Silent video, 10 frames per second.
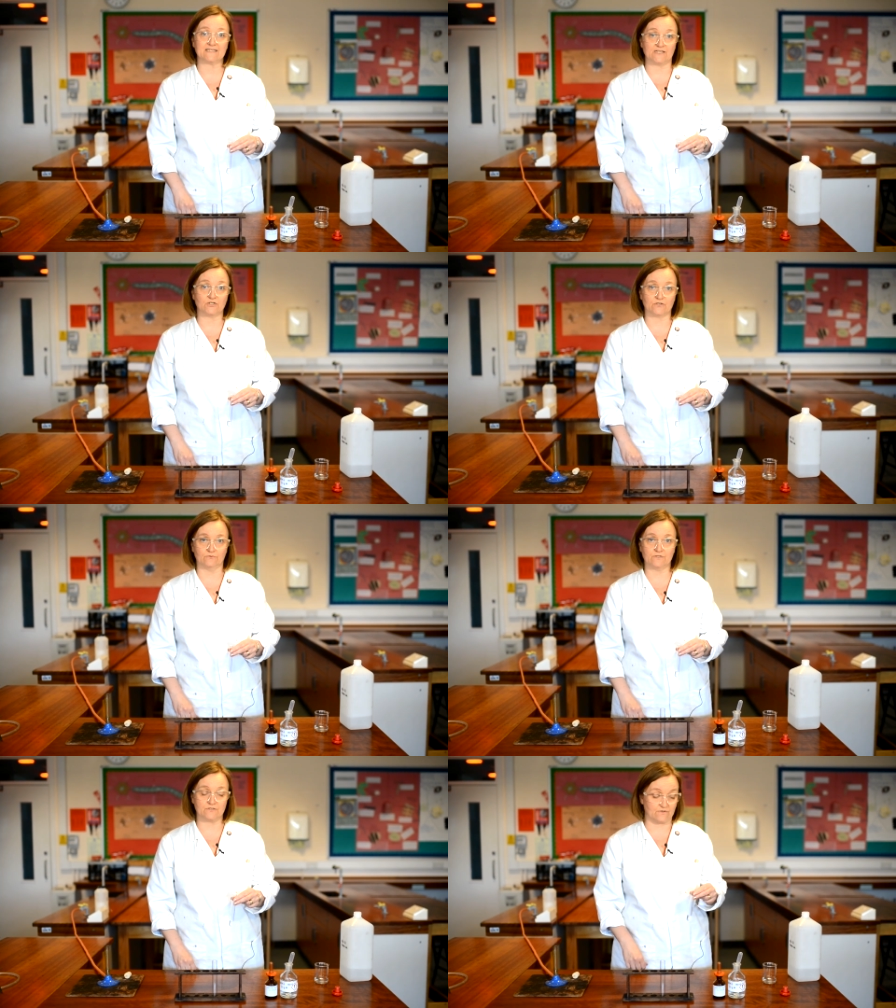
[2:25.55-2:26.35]

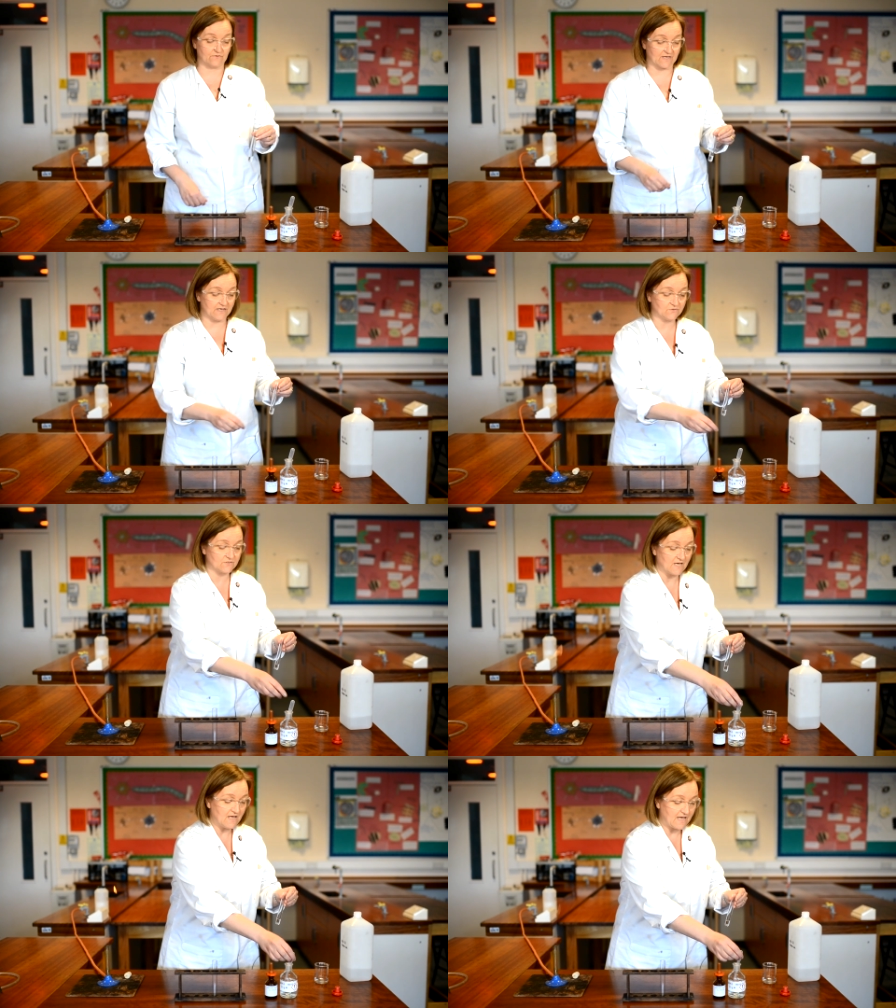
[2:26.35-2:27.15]
essential to do
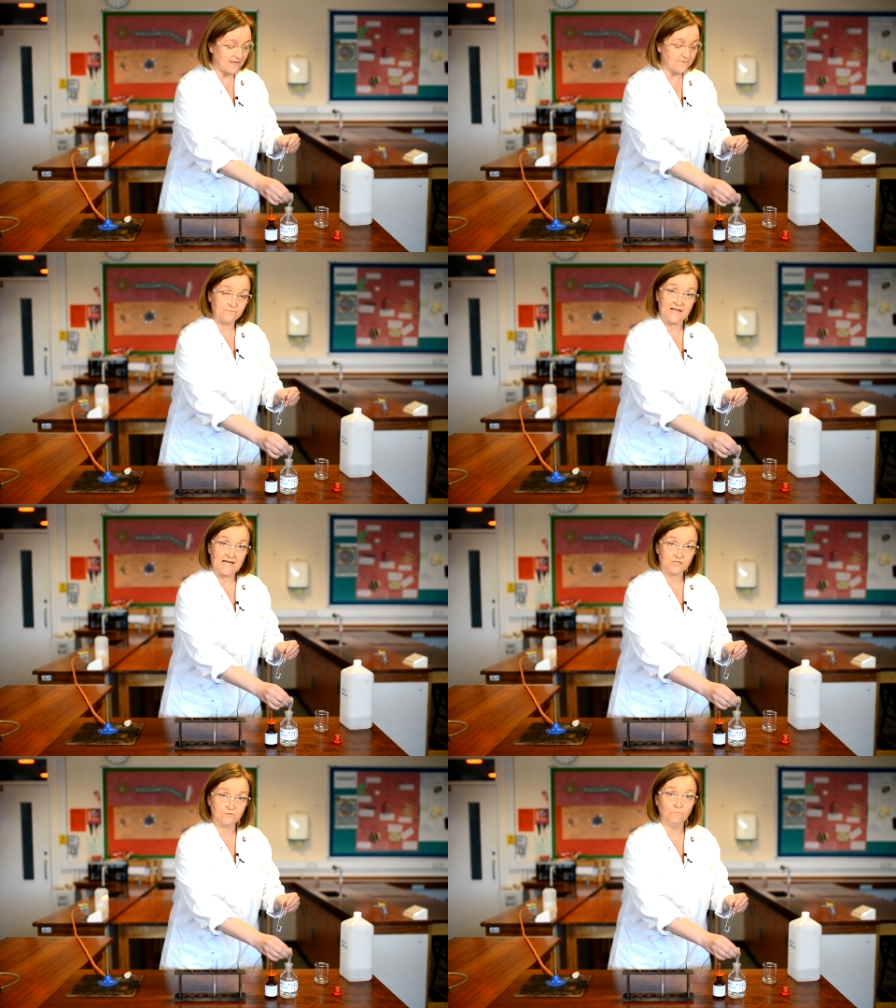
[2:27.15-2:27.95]
this, and the
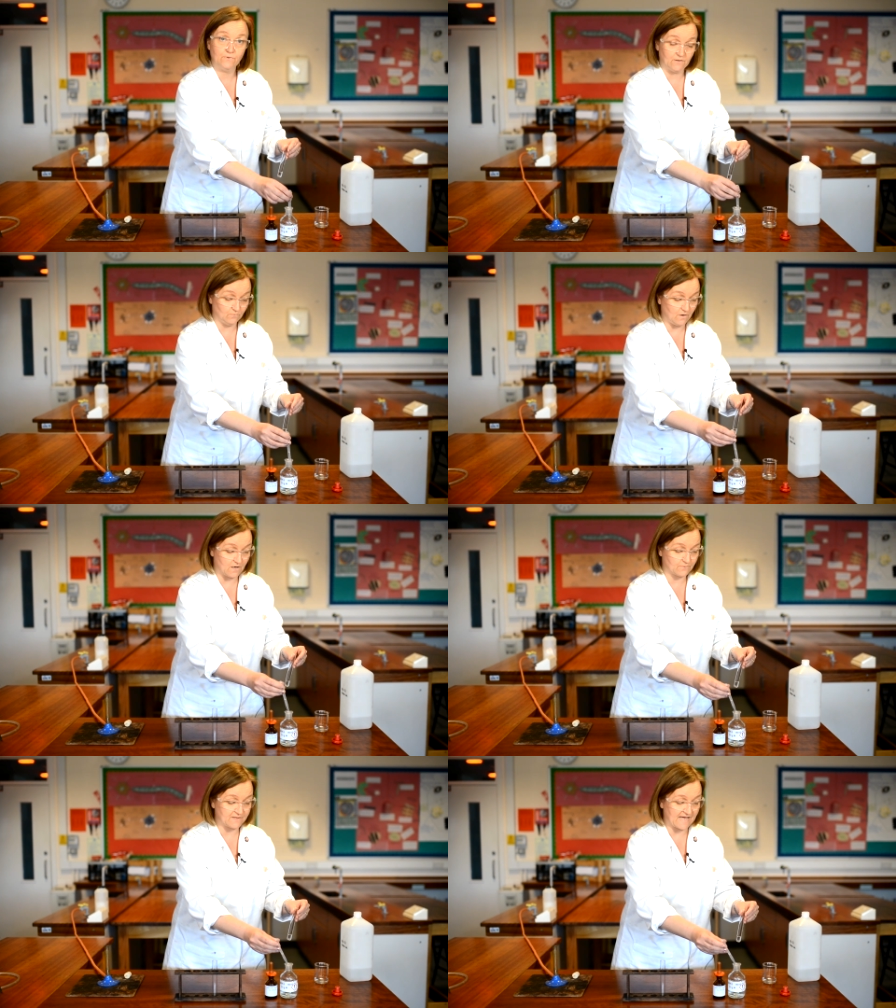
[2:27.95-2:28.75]
reaction will
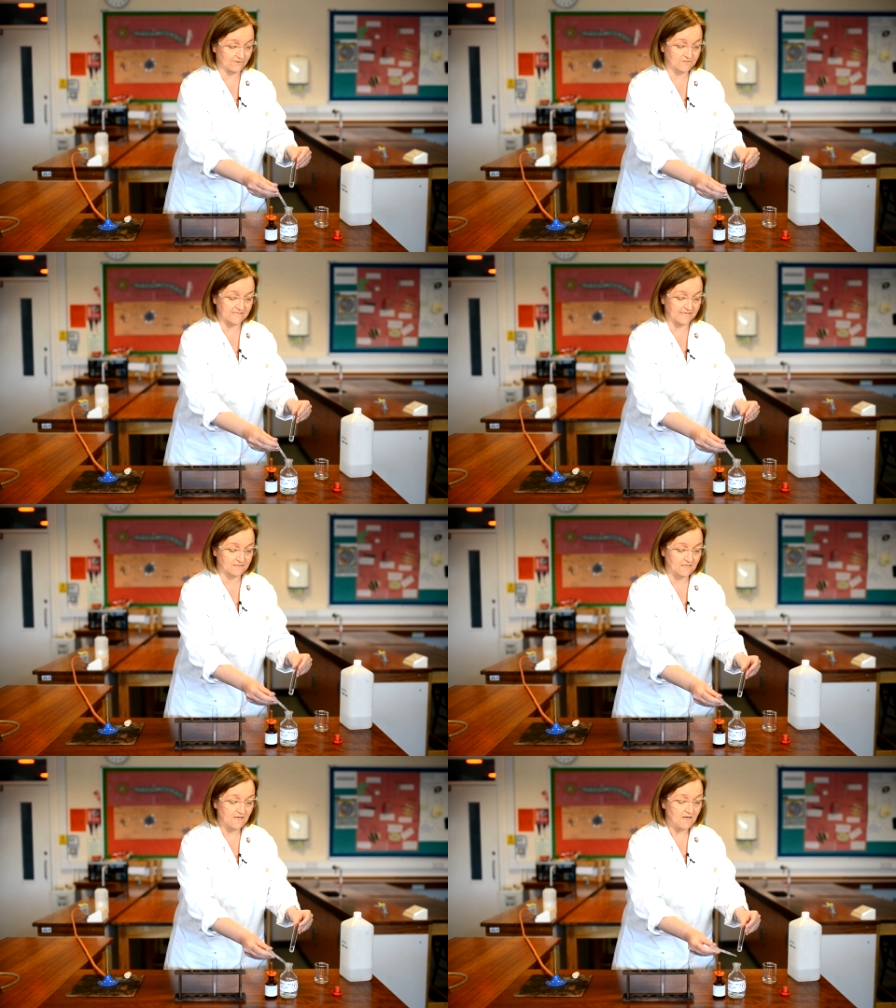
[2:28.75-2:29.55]
work without it,